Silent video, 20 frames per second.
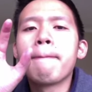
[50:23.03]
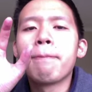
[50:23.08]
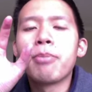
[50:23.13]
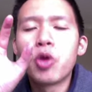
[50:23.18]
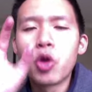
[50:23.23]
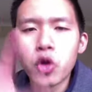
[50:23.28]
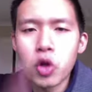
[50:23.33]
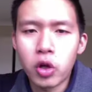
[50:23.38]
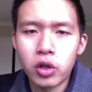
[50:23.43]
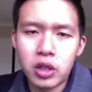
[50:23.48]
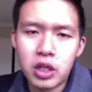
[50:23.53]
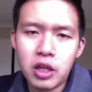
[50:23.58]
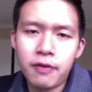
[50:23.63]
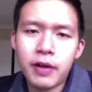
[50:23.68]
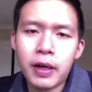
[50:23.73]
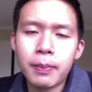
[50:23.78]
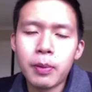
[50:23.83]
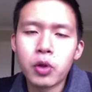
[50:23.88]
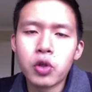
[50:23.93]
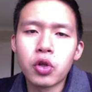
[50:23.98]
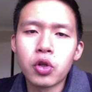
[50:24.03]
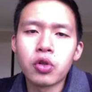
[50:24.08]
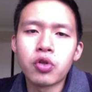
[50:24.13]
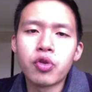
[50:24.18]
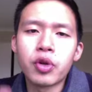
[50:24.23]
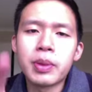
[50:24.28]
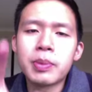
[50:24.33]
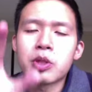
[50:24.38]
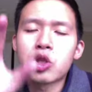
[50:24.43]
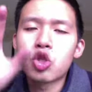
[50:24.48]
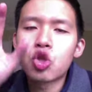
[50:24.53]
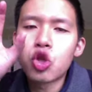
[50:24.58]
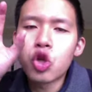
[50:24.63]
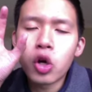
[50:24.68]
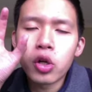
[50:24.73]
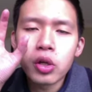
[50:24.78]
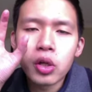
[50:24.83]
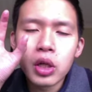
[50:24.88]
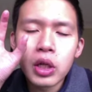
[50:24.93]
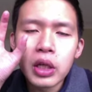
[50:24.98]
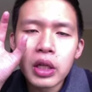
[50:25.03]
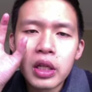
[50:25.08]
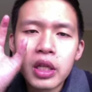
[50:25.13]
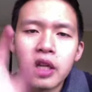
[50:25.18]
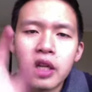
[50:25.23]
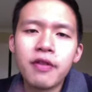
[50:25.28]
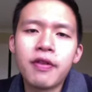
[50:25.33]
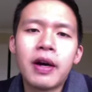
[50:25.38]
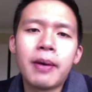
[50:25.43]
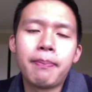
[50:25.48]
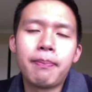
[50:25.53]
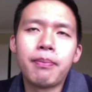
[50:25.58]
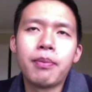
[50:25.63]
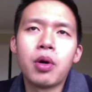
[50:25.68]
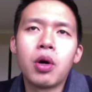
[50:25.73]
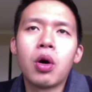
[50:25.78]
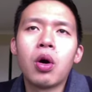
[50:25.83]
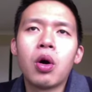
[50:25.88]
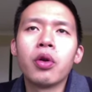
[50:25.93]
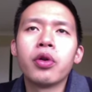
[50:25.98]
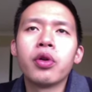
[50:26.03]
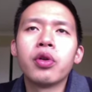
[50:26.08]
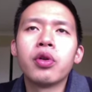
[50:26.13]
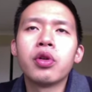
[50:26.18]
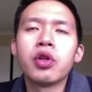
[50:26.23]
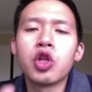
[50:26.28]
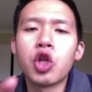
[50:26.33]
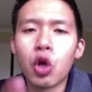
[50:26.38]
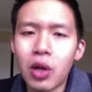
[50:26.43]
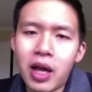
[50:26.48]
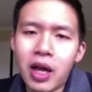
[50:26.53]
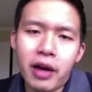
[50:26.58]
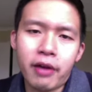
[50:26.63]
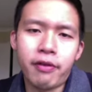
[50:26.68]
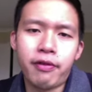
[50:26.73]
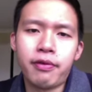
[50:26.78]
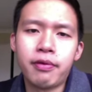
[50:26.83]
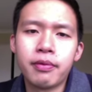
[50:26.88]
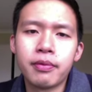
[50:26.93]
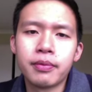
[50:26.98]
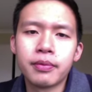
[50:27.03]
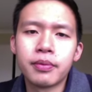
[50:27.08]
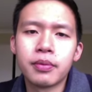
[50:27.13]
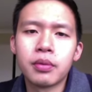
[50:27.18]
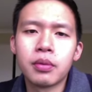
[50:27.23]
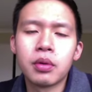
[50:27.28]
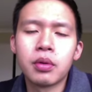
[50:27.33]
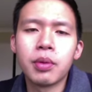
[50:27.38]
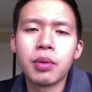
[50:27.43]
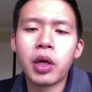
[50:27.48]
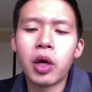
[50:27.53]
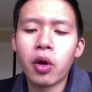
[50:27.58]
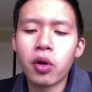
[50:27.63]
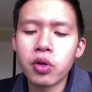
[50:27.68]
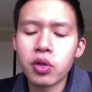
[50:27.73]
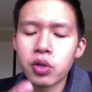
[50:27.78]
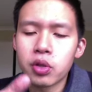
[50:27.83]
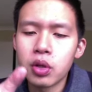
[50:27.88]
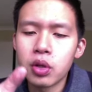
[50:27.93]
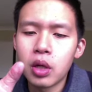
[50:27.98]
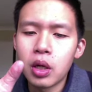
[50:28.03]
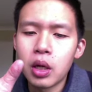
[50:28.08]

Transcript: Do not give up on your dreams. Do not give up on your life, because